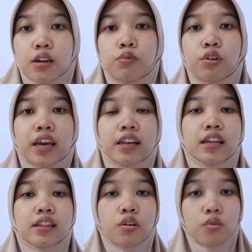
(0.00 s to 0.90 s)
who can
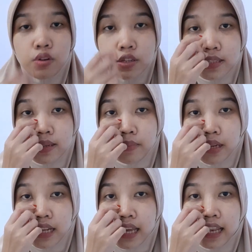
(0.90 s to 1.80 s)
get across the
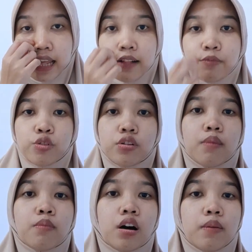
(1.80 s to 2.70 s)
meaning and help to
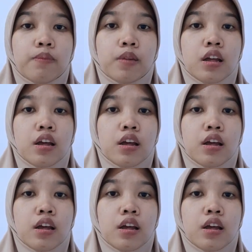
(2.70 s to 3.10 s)
come up